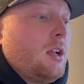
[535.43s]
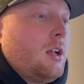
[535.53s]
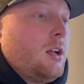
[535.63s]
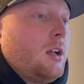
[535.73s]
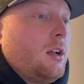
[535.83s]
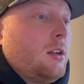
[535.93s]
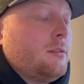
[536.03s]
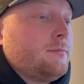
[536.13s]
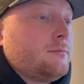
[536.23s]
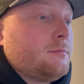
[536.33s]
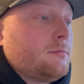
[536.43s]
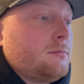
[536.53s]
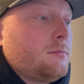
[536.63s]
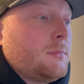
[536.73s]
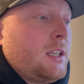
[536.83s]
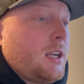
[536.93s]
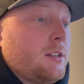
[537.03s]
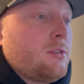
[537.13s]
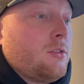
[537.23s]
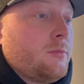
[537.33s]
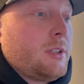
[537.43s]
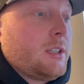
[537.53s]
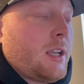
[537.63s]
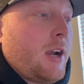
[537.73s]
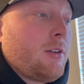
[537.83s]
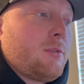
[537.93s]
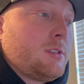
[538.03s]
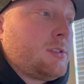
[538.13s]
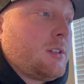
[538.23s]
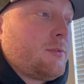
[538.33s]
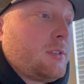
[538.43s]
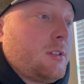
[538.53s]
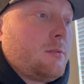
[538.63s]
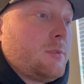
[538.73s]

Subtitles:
He kind of told me how he wanted stuff done,